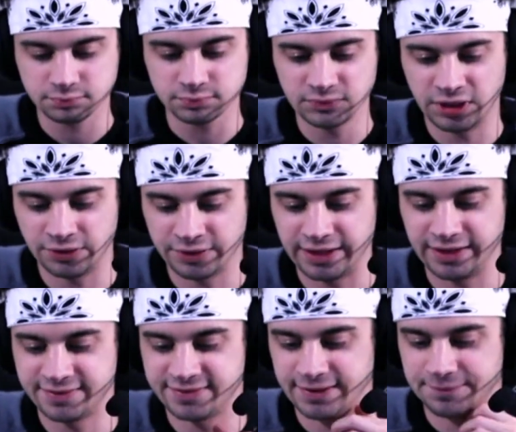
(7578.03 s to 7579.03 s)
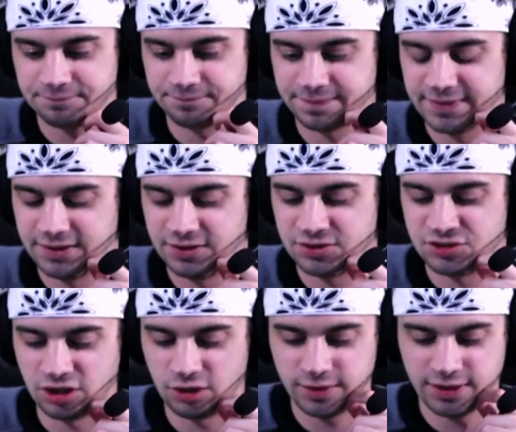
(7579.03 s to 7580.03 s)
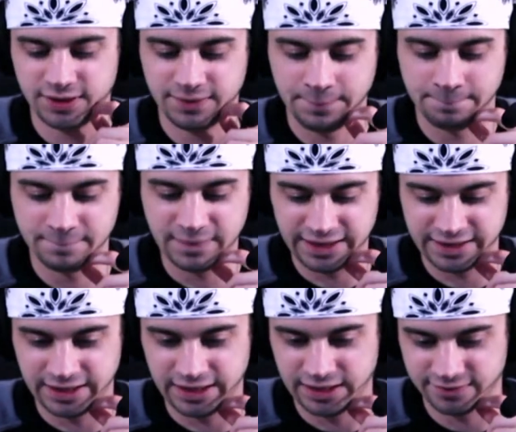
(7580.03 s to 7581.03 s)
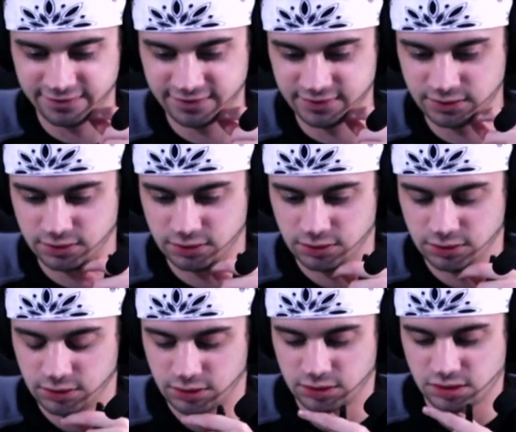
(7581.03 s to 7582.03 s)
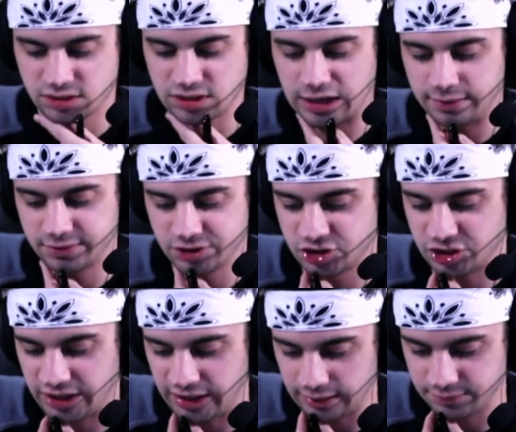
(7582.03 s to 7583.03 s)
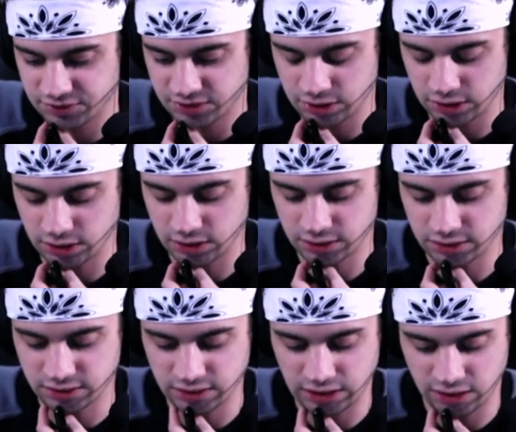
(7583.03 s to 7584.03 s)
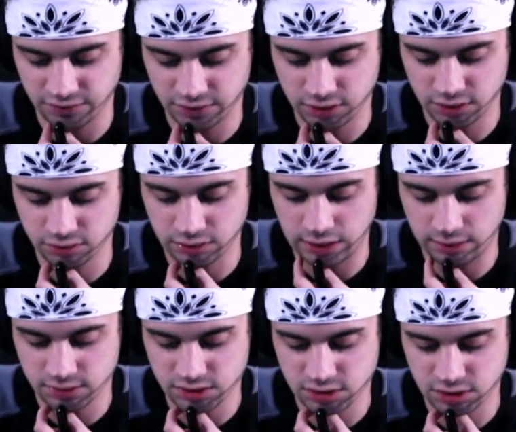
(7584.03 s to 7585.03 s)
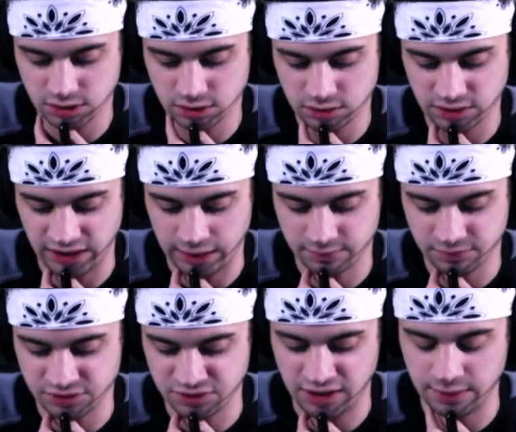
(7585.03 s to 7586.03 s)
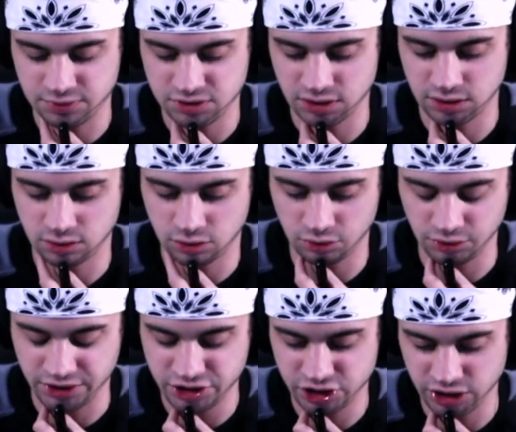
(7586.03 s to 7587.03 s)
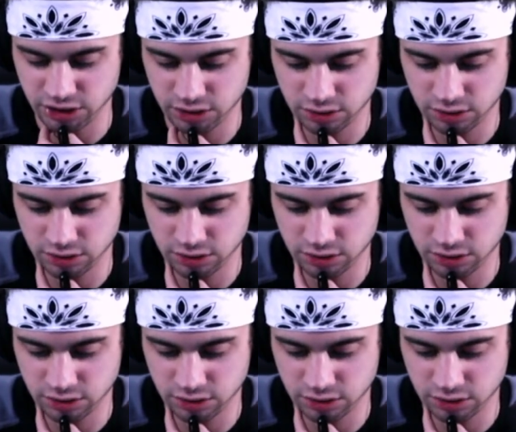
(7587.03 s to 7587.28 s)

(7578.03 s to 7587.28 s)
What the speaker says: Okay, let's see. Tua, Metcalf, Thomas, Jacobs, Cook, Dalvin, Robinson, damn, Gibson, holy shit.